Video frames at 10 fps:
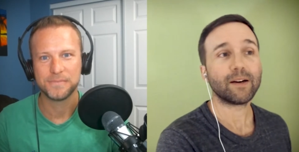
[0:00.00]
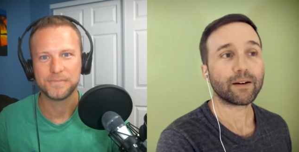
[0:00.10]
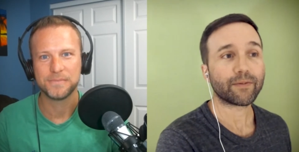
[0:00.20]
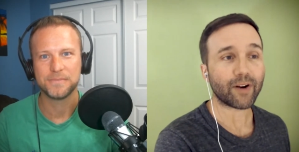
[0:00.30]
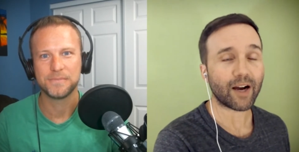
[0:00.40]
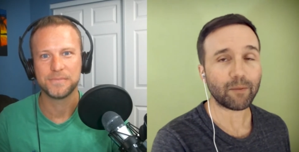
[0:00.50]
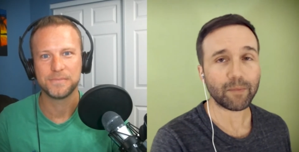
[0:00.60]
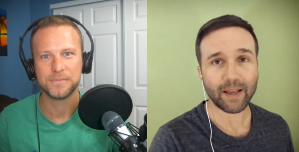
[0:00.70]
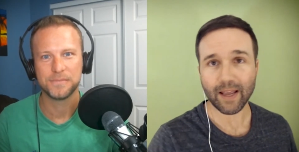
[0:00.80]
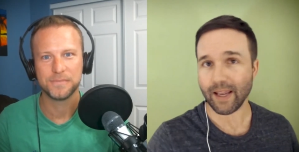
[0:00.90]

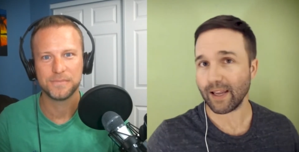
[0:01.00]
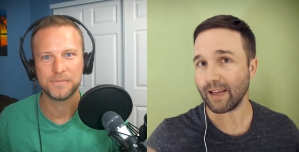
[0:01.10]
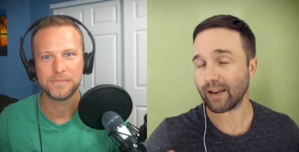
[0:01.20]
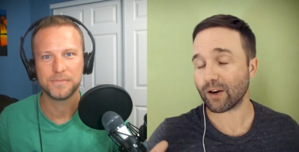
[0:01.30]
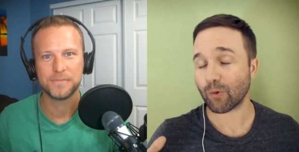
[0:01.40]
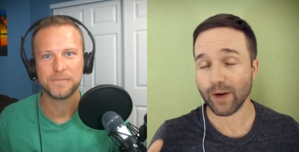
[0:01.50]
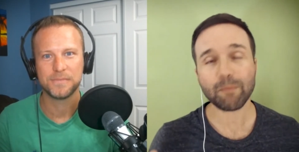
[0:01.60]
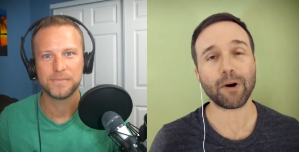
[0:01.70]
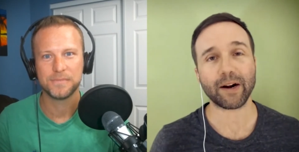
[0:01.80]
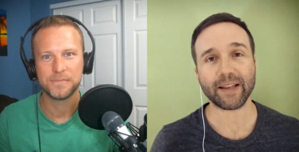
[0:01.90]
Speaker 1: from a
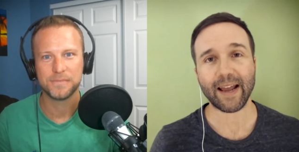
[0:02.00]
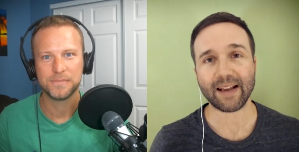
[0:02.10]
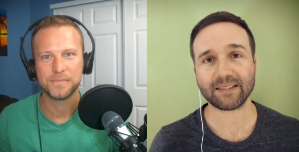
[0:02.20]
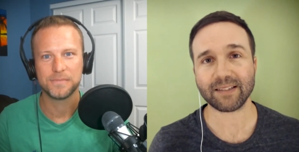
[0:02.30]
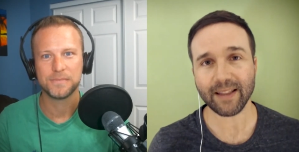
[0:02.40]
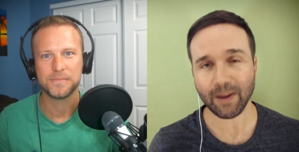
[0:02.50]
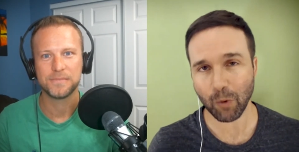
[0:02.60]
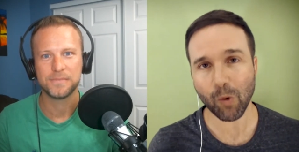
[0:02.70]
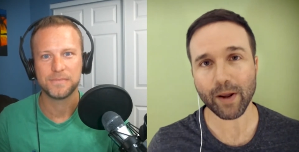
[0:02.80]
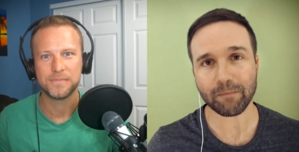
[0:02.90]
great podcast that
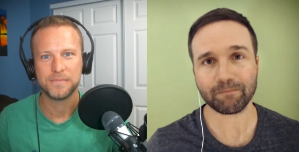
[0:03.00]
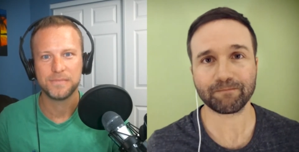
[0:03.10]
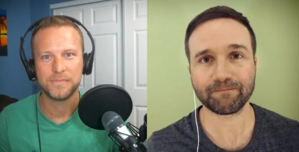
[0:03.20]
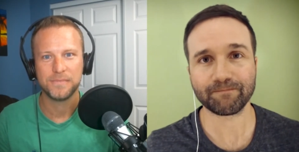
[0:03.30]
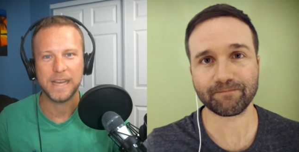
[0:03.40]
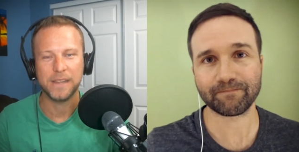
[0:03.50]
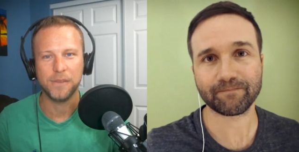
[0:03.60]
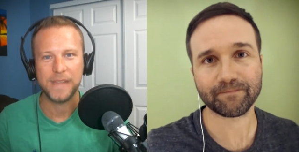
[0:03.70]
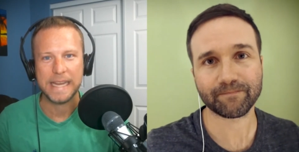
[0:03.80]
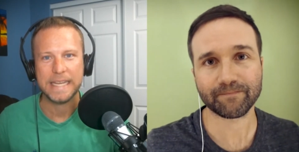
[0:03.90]
will win. I
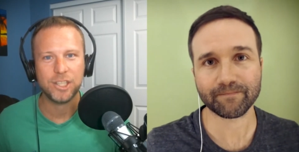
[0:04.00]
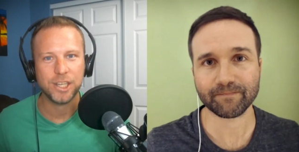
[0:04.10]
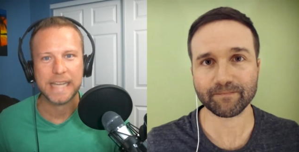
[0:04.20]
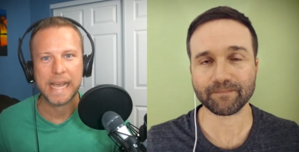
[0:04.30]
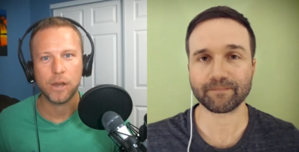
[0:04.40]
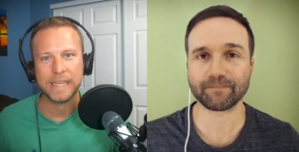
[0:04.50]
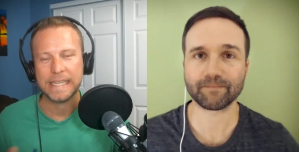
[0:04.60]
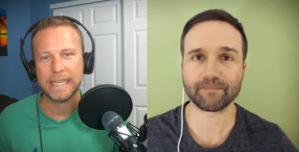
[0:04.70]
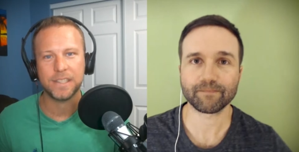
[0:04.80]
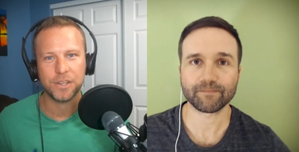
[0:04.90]
love
Speaker 2: that. Niching down,
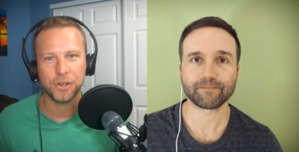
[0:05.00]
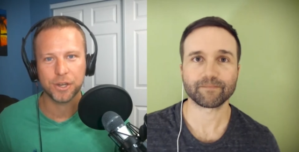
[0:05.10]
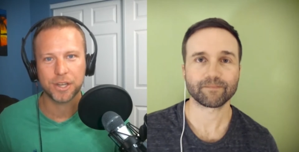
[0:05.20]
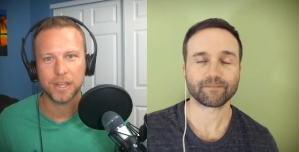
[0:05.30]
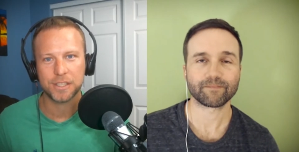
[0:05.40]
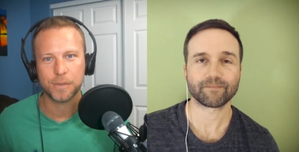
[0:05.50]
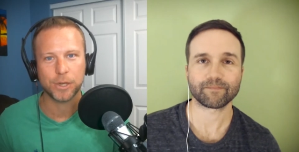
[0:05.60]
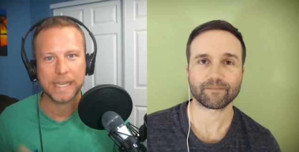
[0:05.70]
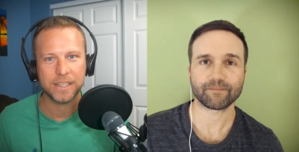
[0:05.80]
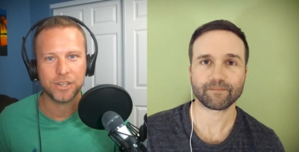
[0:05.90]
getting to know your customer,
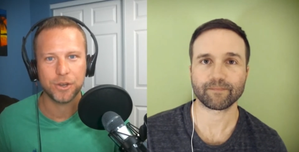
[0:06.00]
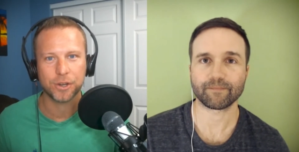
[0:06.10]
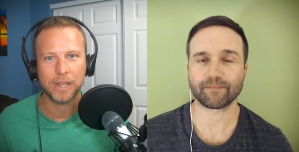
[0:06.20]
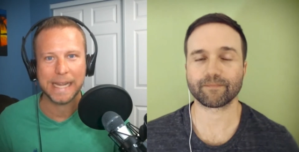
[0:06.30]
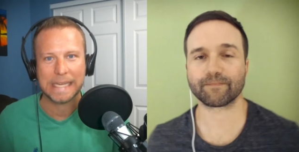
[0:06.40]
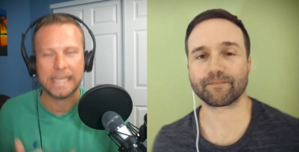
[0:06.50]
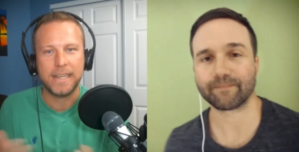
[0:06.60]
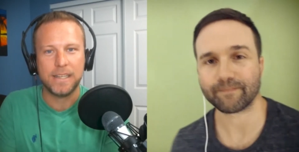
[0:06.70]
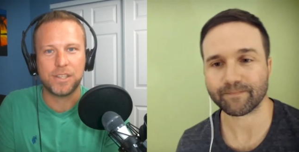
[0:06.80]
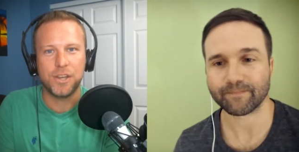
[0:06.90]
getting to know your client,
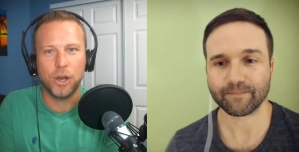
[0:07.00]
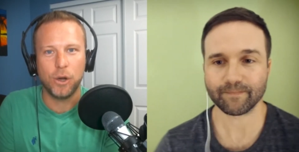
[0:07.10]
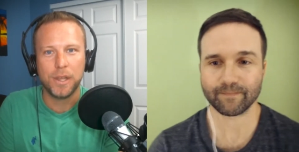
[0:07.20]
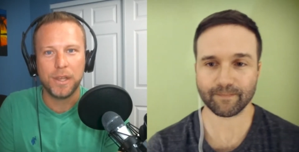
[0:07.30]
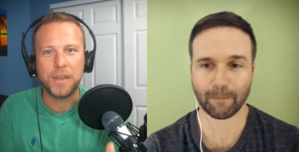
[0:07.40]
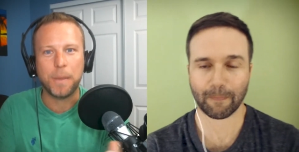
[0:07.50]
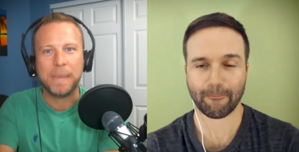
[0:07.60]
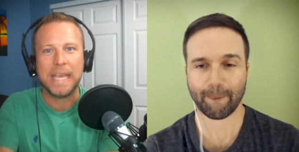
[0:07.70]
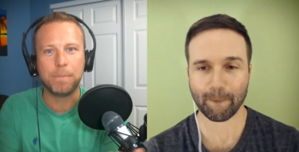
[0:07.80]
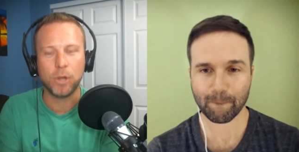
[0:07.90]
getting to know the
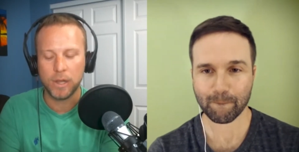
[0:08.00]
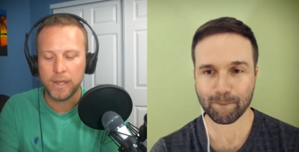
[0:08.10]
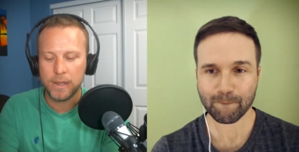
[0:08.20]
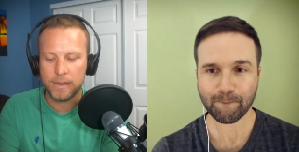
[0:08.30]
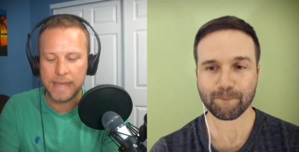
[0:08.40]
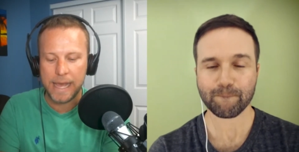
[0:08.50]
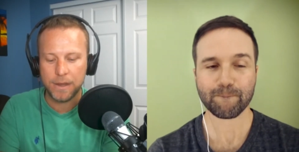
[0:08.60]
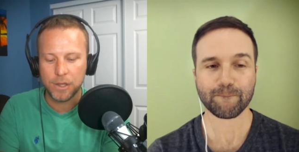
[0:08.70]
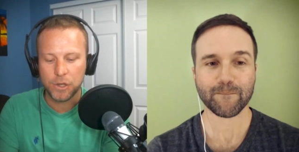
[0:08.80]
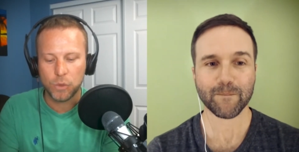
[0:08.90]
people
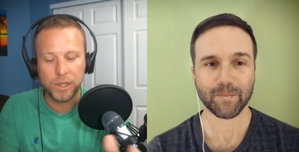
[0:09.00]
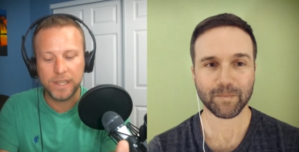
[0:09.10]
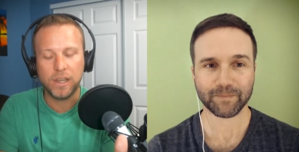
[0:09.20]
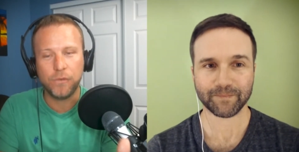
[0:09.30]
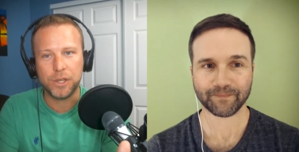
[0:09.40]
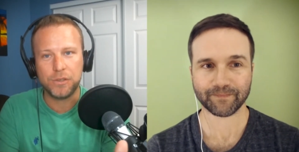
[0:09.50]
that really love what you